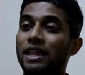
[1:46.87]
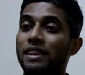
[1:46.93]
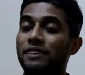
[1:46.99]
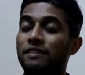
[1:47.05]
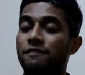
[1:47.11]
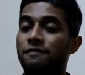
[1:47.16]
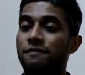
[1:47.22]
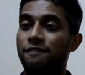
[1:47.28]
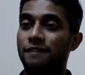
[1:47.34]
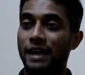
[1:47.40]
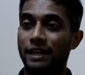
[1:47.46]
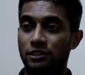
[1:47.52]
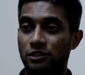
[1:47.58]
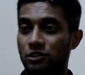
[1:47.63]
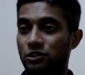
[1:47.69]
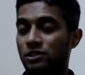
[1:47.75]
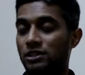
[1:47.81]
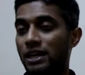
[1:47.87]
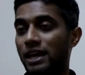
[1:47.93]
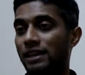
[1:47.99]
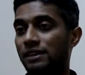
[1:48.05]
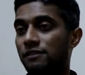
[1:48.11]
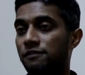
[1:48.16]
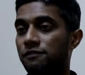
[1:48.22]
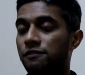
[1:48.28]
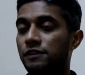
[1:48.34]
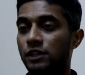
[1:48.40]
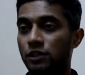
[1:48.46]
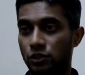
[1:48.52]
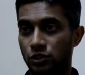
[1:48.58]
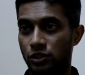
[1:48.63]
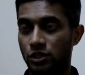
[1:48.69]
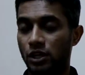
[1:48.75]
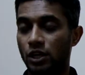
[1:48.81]
the facts and the
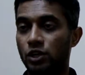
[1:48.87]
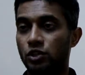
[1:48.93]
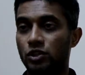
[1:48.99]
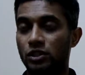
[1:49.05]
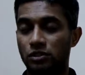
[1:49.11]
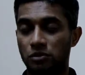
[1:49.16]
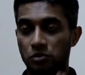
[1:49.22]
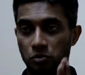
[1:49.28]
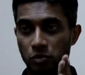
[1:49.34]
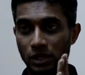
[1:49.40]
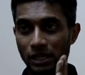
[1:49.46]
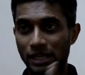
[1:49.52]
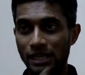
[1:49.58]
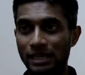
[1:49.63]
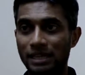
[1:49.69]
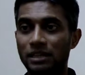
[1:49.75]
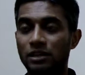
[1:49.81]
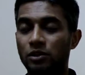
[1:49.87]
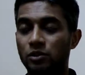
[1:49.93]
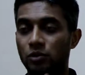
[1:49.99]
figures. So it's really